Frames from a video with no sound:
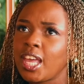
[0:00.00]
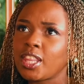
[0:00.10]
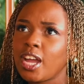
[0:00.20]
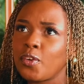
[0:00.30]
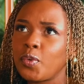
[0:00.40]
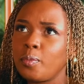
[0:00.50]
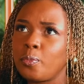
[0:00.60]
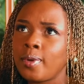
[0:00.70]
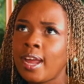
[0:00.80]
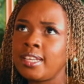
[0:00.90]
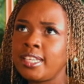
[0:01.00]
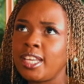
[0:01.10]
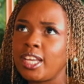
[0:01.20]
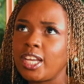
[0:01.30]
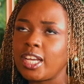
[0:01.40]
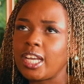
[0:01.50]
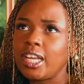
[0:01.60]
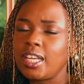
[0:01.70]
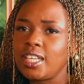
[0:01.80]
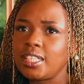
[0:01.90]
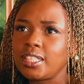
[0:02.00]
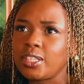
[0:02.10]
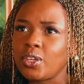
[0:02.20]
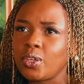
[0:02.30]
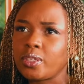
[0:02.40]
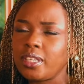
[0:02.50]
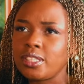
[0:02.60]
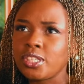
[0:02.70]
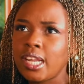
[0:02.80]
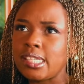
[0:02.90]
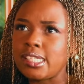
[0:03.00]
like a rebranding, should I